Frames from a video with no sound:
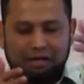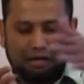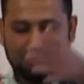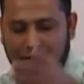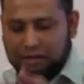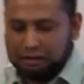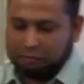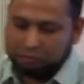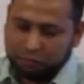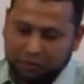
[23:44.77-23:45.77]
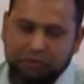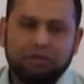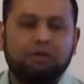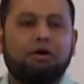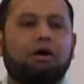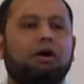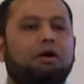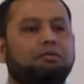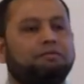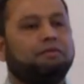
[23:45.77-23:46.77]
uh, period
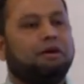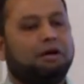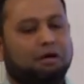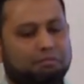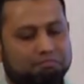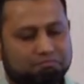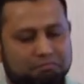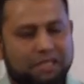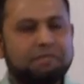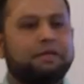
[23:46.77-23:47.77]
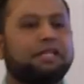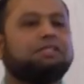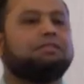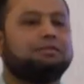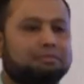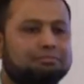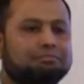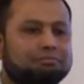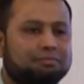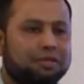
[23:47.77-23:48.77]
of uh, respiration
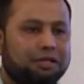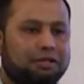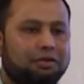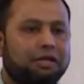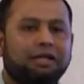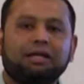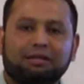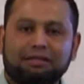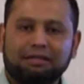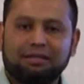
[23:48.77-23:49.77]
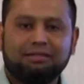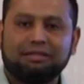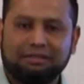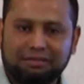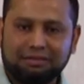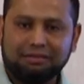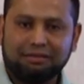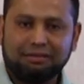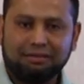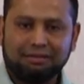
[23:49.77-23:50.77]
during a year. That's it.
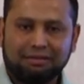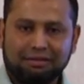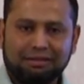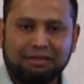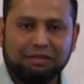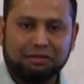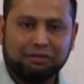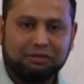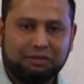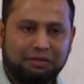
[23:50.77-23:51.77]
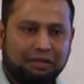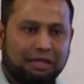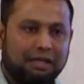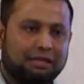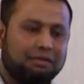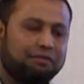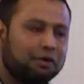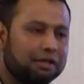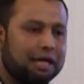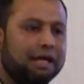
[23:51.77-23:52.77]
You know, and
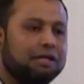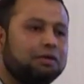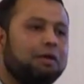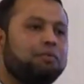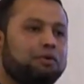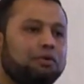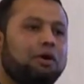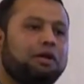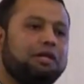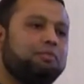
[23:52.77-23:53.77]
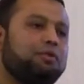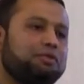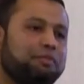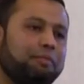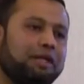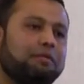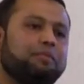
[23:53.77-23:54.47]
for that you have to know inputs from other